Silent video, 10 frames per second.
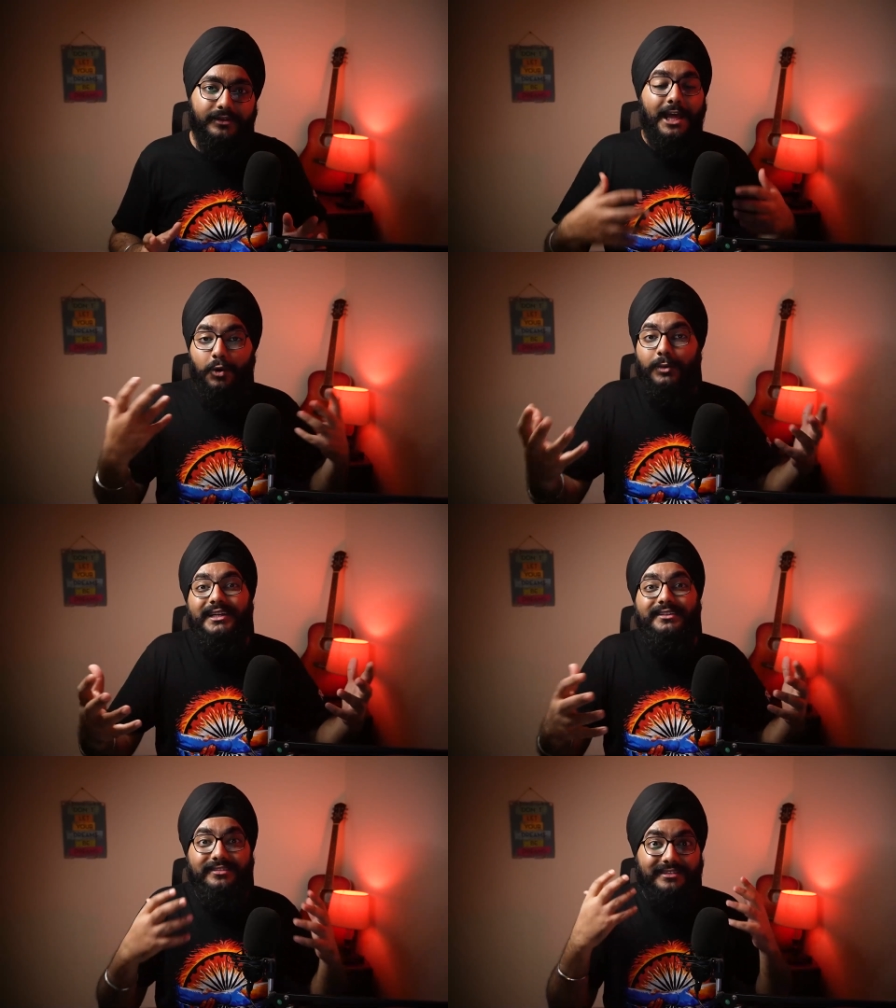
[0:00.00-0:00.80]
And over
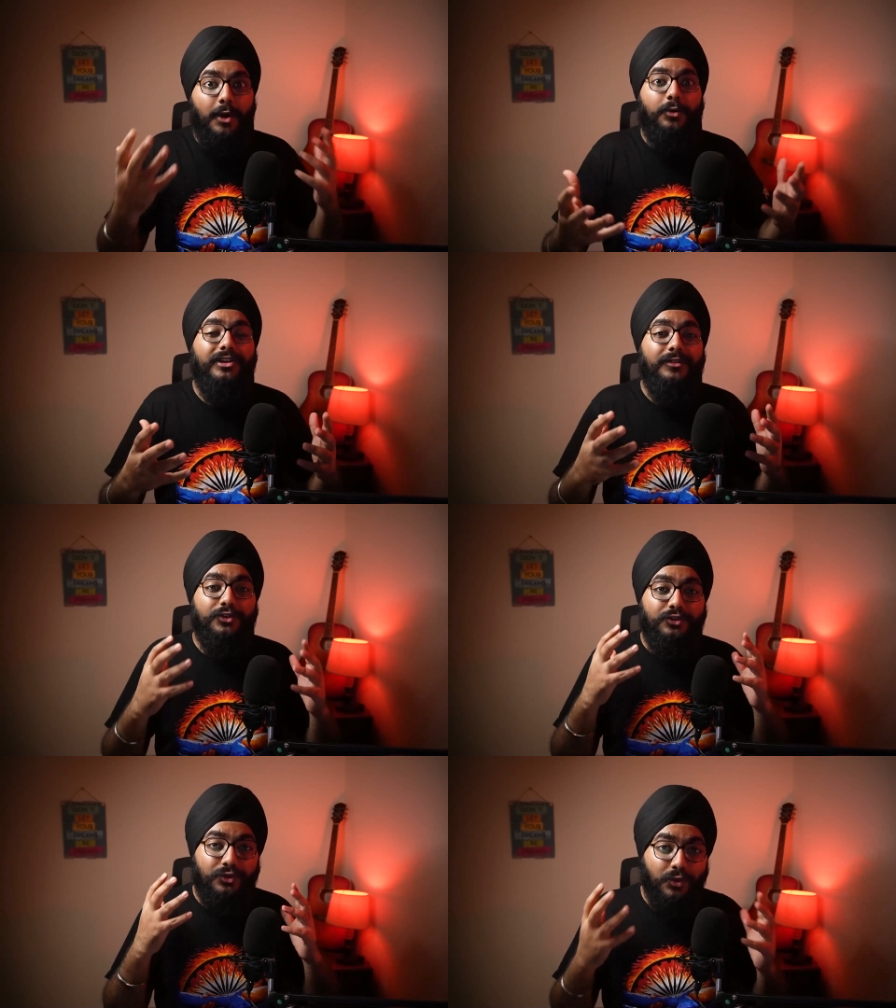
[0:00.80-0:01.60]
that, the sound design
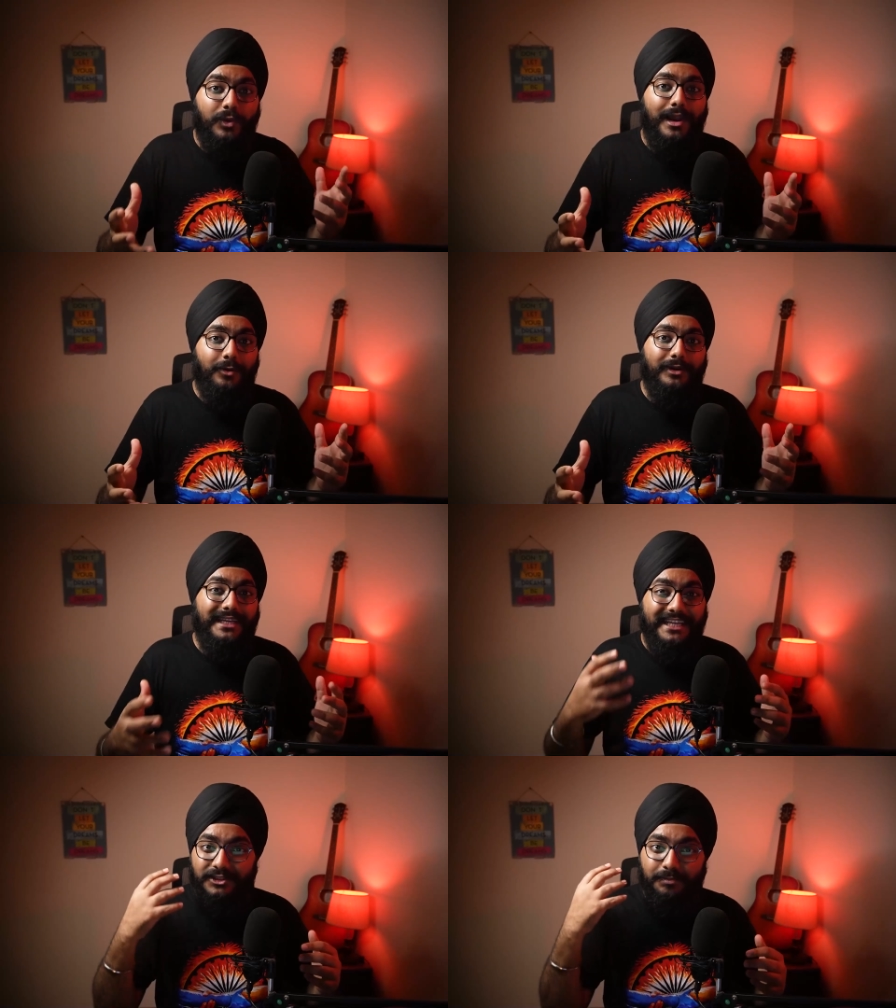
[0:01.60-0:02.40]
was so loud.
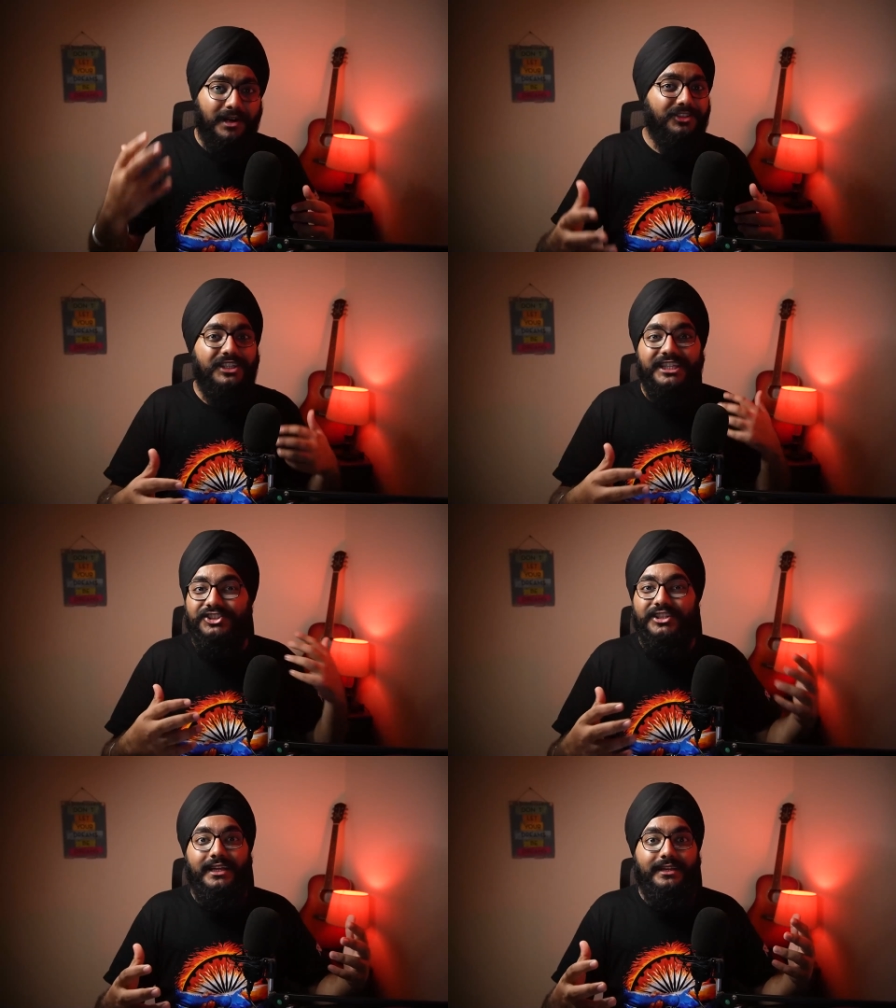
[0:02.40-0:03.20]
Each punch,
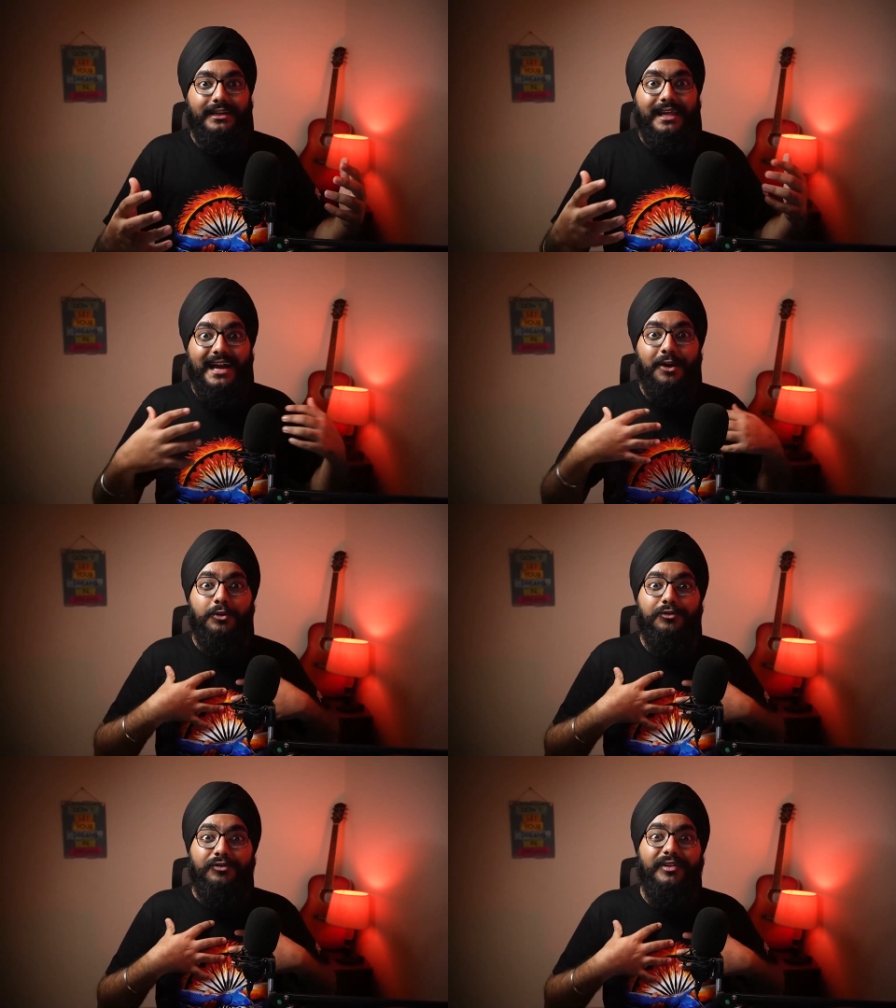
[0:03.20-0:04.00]
each kick, like I
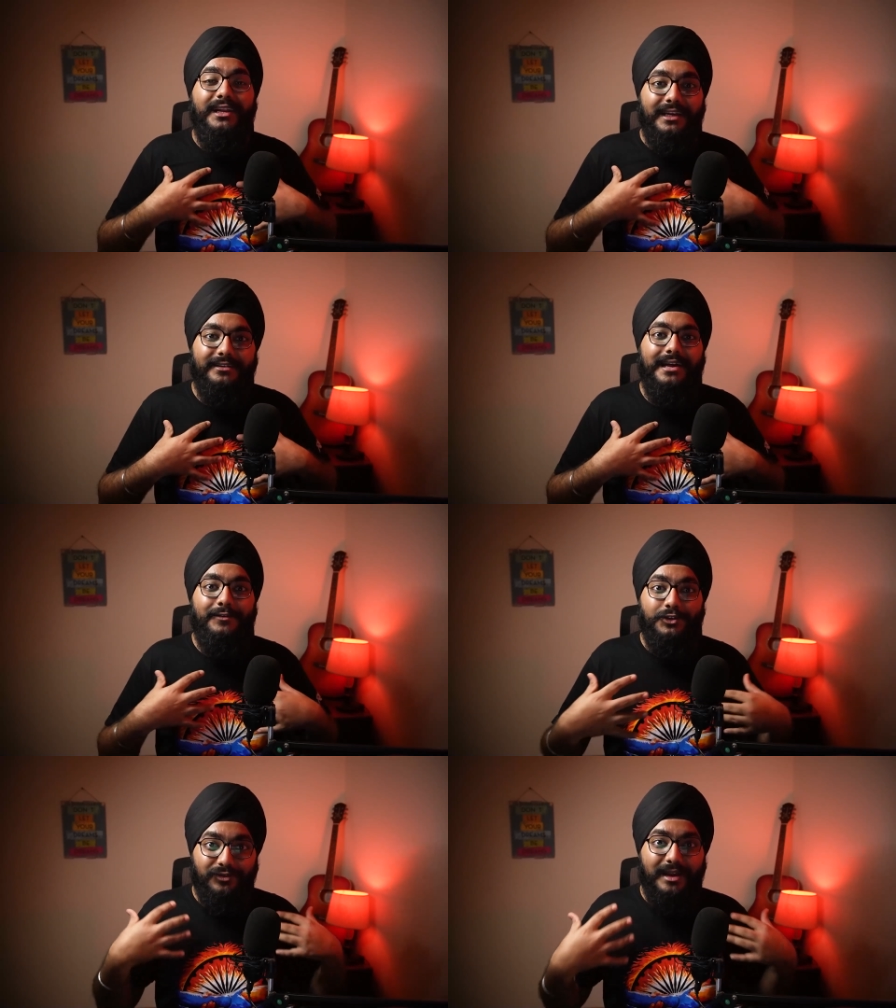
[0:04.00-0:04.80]
could feel it. I
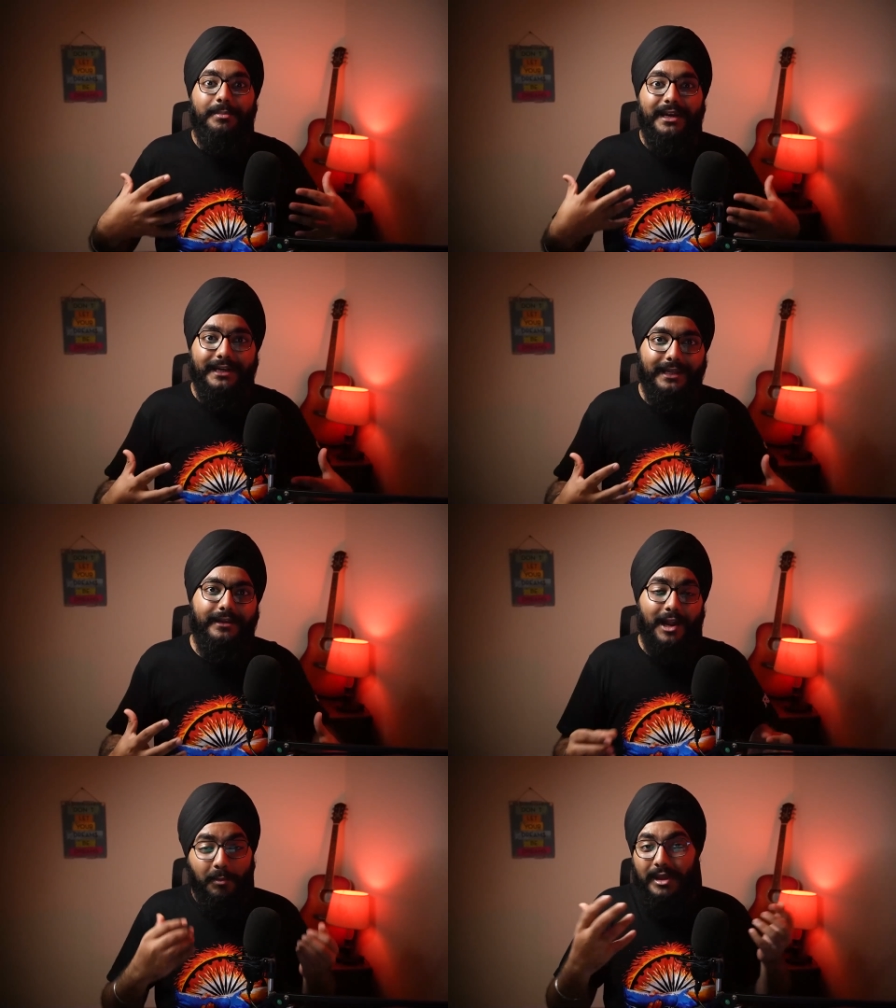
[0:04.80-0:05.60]
was vibrating.
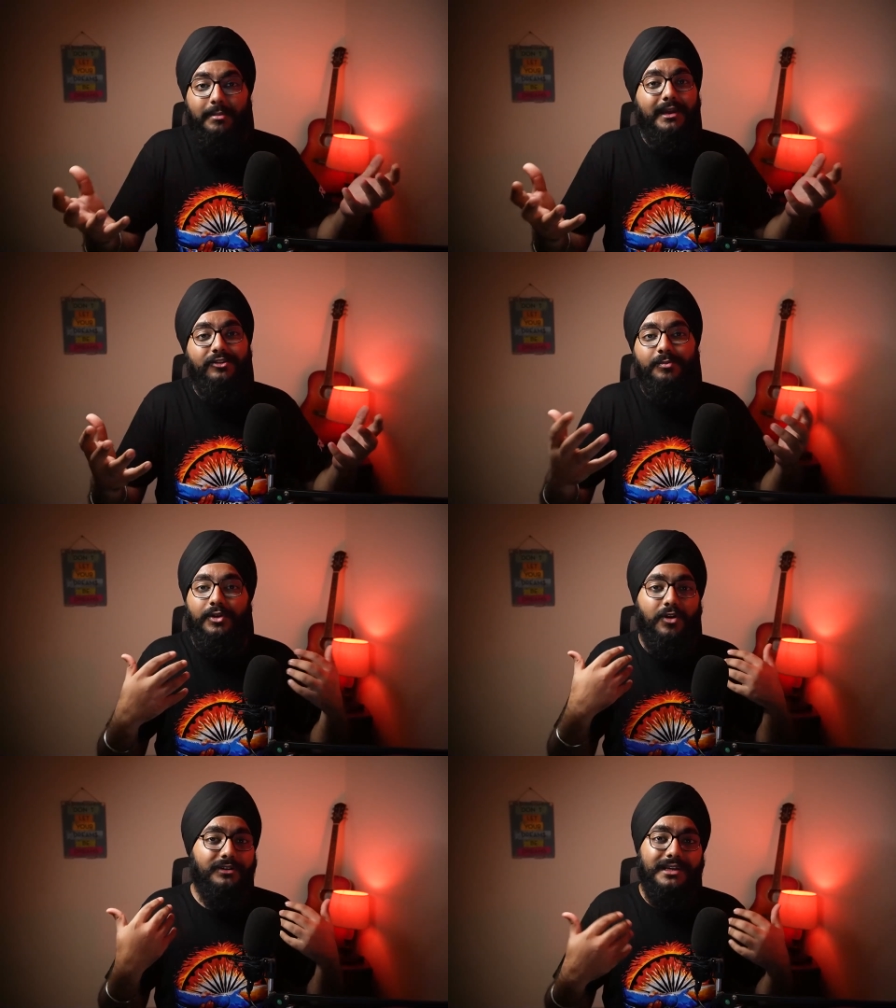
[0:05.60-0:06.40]
Now, maybe it's
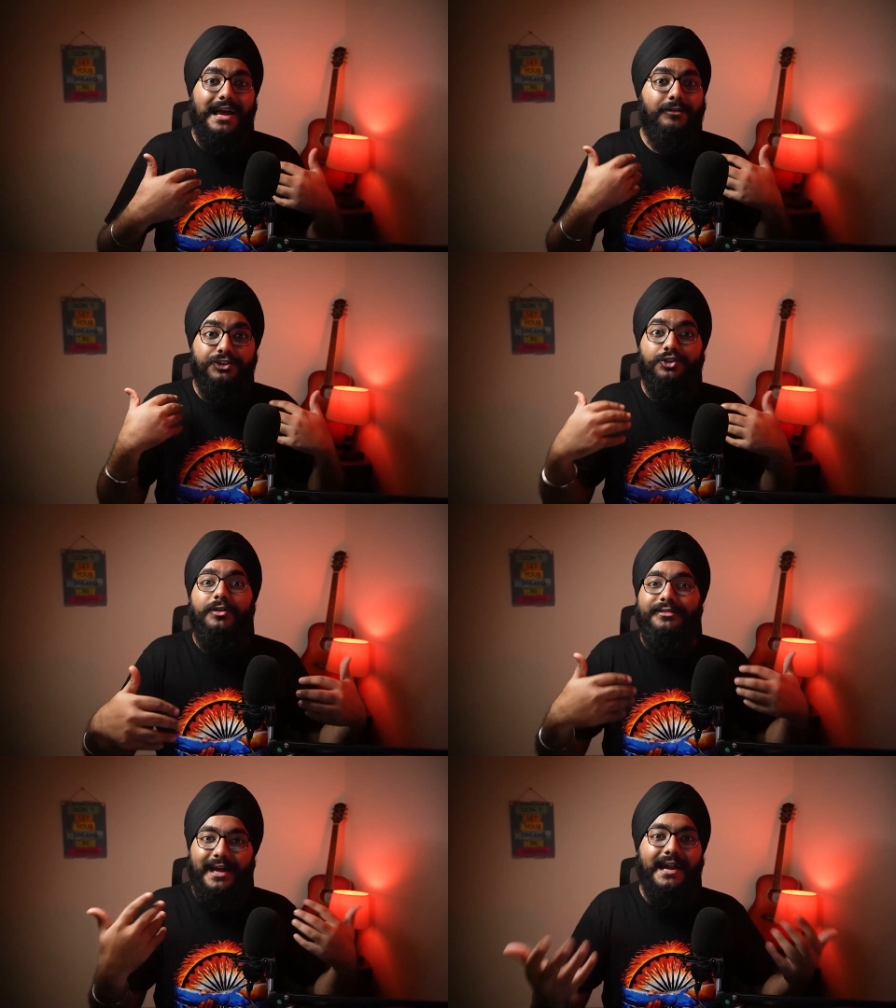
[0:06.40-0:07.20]
because I was
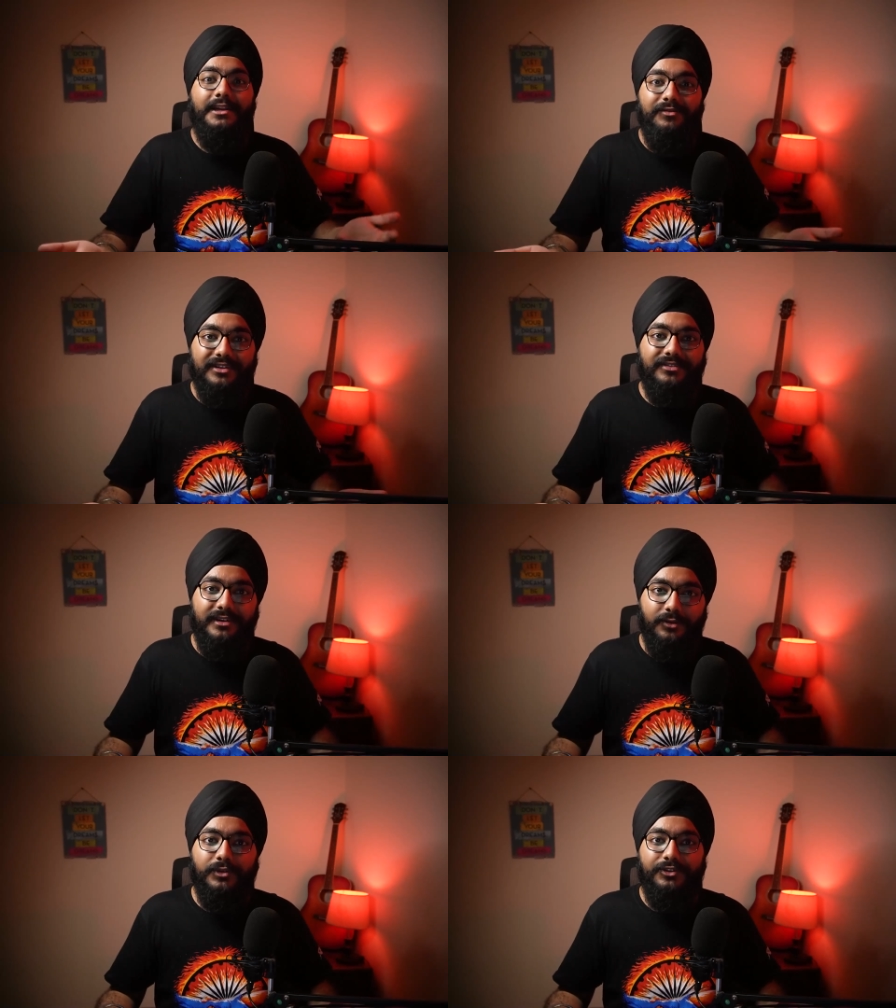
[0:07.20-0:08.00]
not that
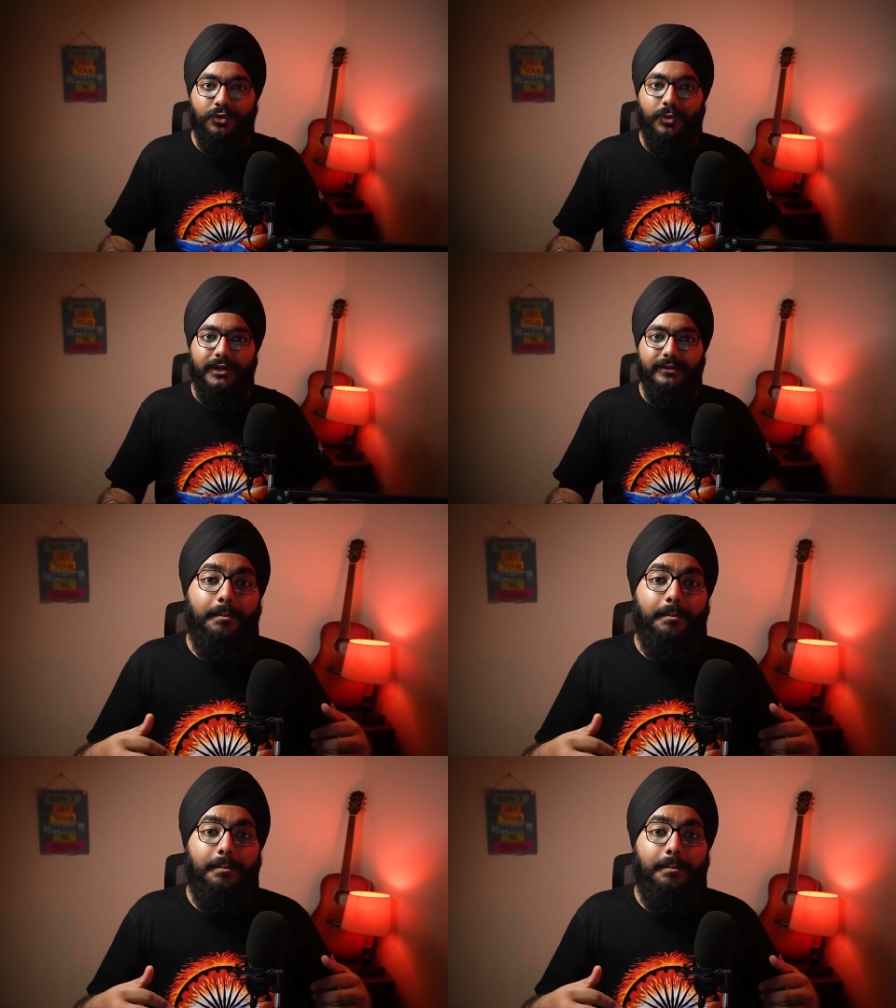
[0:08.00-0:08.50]
invested into the story.